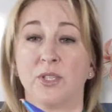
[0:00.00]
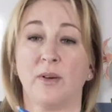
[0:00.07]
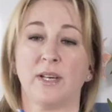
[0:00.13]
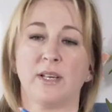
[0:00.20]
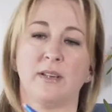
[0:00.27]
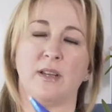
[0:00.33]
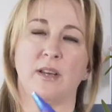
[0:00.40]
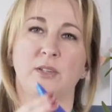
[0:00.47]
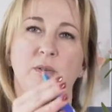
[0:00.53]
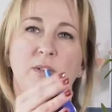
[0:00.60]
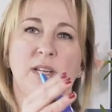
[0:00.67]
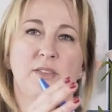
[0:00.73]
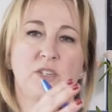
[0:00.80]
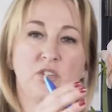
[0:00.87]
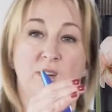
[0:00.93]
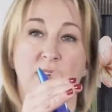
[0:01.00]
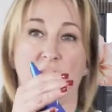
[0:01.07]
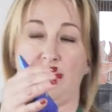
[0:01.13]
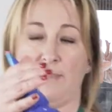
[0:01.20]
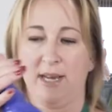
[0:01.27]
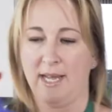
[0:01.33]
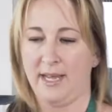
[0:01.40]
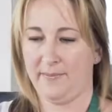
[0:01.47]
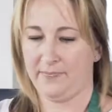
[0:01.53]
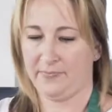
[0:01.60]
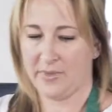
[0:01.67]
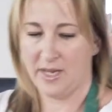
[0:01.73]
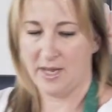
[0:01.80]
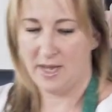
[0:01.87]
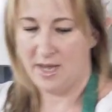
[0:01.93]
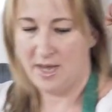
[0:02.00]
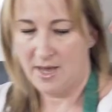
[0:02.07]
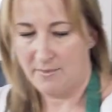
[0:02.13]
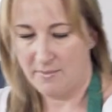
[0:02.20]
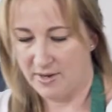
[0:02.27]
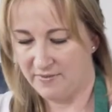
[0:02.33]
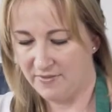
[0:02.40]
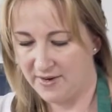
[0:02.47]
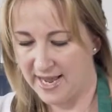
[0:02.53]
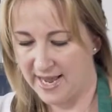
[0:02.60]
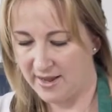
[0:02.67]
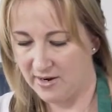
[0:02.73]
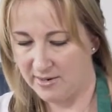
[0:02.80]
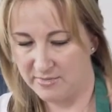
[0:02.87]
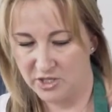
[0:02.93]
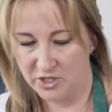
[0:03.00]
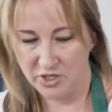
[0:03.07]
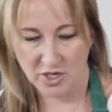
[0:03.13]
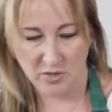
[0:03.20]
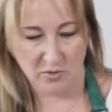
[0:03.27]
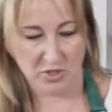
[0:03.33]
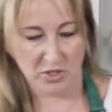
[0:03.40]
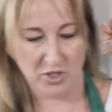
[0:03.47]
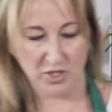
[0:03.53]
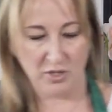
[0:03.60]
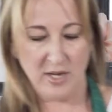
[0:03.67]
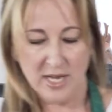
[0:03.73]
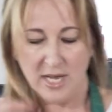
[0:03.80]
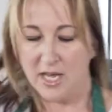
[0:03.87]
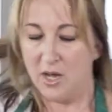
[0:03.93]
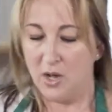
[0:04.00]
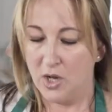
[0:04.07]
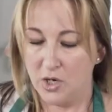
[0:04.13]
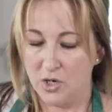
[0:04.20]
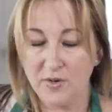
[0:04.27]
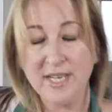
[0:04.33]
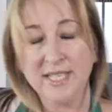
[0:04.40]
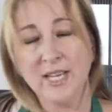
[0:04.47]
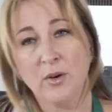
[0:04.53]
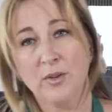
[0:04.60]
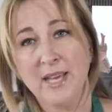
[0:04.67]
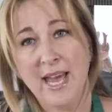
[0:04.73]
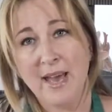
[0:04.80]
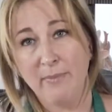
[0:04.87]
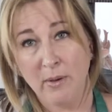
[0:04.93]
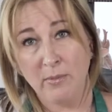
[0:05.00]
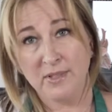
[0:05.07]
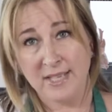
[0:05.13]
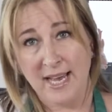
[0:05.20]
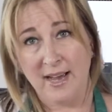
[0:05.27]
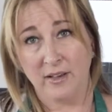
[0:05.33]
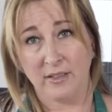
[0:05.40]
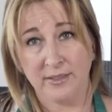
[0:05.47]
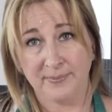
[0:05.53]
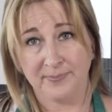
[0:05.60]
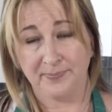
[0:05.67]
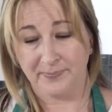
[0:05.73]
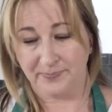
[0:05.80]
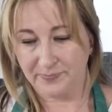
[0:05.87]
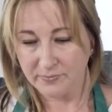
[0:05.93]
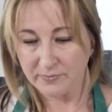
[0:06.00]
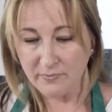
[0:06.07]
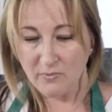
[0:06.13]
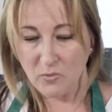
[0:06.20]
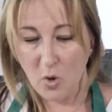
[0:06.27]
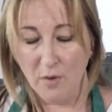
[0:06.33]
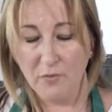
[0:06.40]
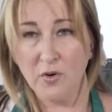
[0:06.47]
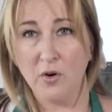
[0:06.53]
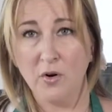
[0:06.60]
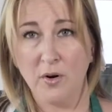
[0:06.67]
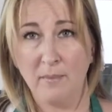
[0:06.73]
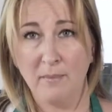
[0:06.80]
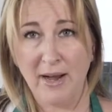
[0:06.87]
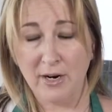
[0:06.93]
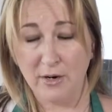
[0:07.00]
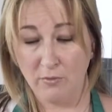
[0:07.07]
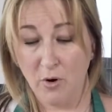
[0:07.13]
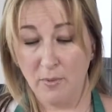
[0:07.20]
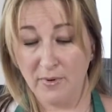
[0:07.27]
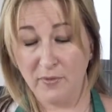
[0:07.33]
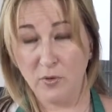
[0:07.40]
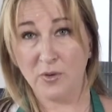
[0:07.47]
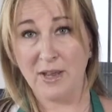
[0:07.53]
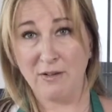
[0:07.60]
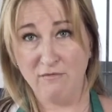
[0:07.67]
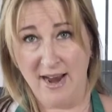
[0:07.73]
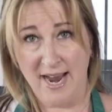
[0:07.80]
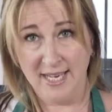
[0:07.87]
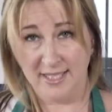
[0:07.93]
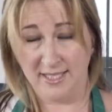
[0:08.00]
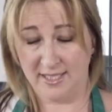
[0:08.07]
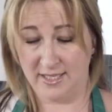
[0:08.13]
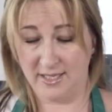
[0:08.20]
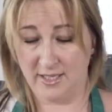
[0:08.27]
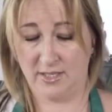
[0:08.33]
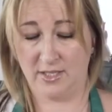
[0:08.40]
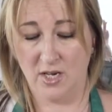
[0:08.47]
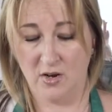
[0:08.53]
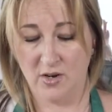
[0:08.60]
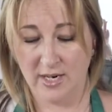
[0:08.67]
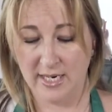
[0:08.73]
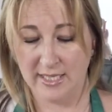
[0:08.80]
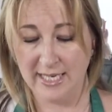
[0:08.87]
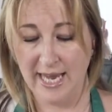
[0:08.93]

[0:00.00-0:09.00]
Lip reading: so I'll do another tray in a minute. But for now, let me just show you what to do. You need to get all the air bubbles out of your macaron before they rest. So you're going to